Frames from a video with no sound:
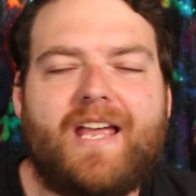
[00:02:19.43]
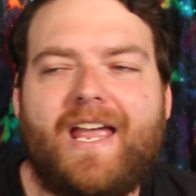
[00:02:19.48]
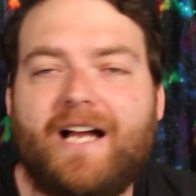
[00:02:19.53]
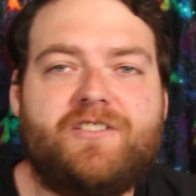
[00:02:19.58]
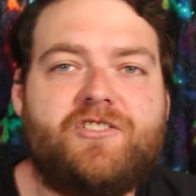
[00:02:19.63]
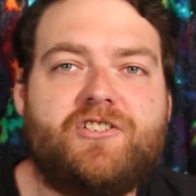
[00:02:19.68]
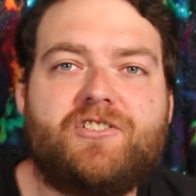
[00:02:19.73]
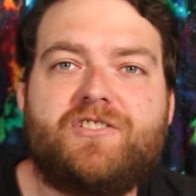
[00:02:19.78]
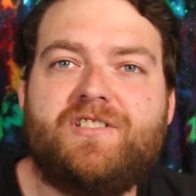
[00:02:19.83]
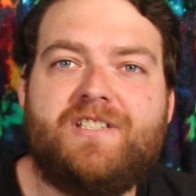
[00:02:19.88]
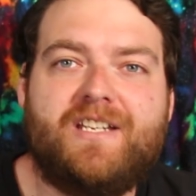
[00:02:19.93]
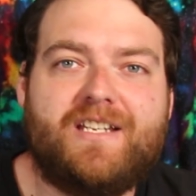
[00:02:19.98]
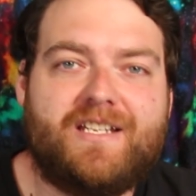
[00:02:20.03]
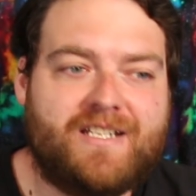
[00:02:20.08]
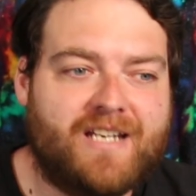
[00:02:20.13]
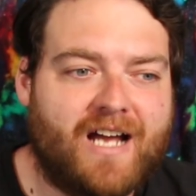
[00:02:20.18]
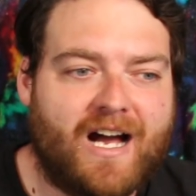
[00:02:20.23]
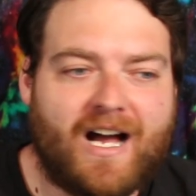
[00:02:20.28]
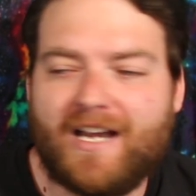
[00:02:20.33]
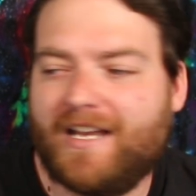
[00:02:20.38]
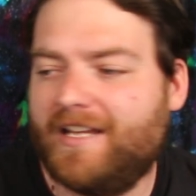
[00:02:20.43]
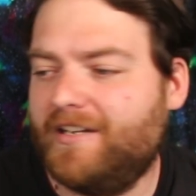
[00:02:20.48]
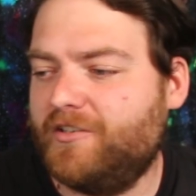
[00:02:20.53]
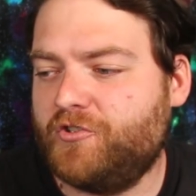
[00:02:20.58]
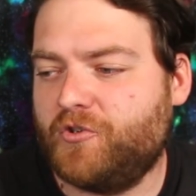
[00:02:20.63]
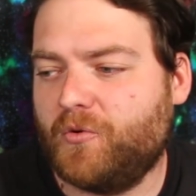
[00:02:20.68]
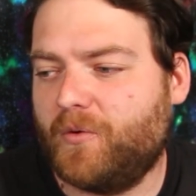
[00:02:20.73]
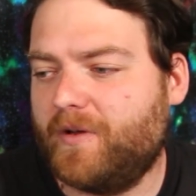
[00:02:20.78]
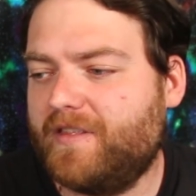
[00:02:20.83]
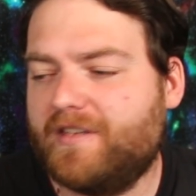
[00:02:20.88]
I just did not
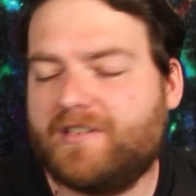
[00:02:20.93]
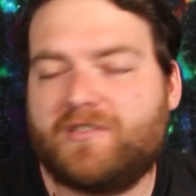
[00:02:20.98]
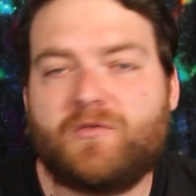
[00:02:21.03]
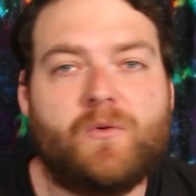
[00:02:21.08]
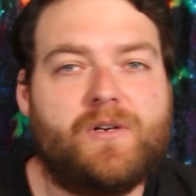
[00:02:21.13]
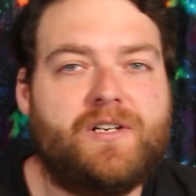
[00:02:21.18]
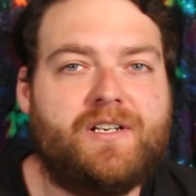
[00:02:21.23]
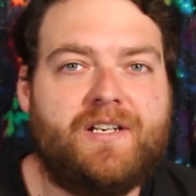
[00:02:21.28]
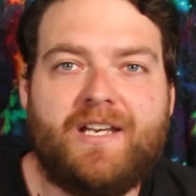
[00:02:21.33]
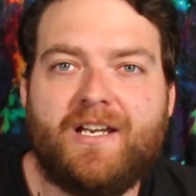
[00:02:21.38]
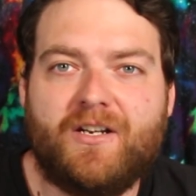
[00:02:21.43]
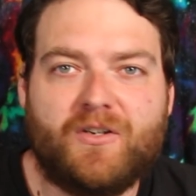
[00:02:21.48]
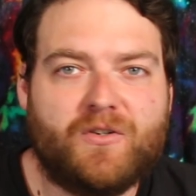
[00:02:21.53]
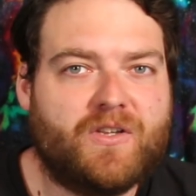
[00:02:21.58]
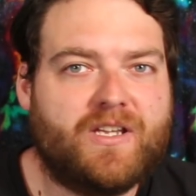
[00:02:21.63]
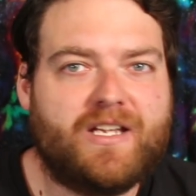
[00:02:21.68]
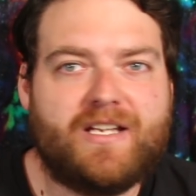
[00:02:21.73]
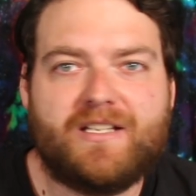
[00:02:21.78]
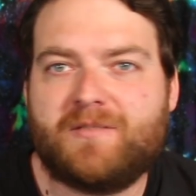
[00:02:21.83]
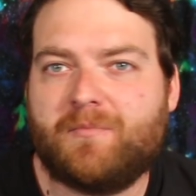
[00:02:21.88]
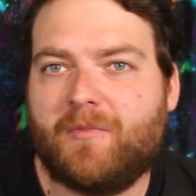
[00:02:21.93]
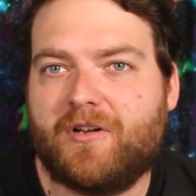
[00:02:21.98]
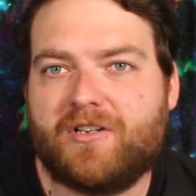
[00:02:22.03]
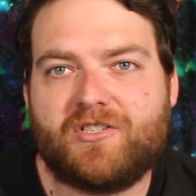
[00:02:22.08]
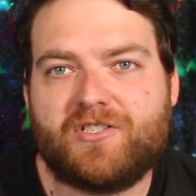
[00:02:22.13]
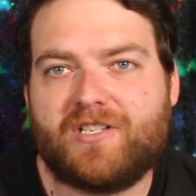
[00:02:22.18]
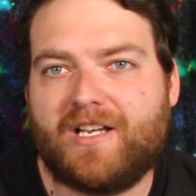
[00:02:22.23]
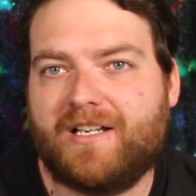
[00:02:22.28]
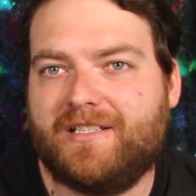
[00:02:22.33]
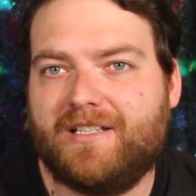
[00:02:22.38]
enjoy this one nearly as much
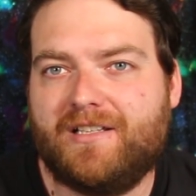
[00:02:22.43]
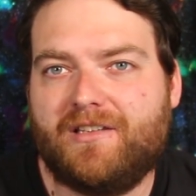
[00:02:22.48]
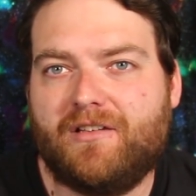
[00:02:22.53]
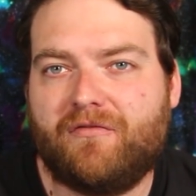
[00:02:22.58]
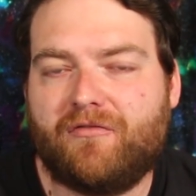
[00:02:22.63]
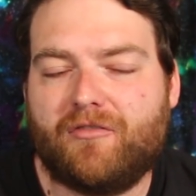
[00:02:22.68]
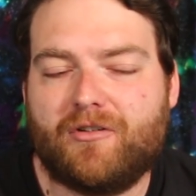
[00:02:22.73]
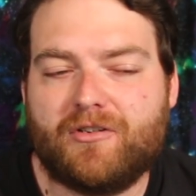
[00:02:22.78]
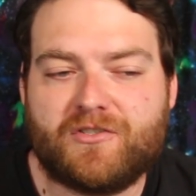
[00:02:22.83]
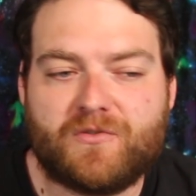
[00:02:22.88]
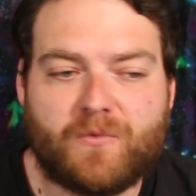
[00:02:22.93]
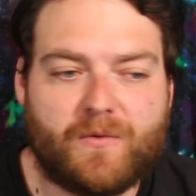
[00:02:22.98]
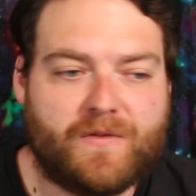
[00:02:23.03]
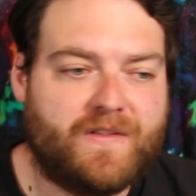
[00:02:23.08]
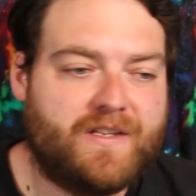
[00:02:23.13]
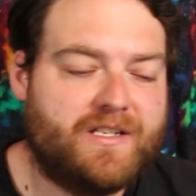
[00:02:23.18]
as I did the first one.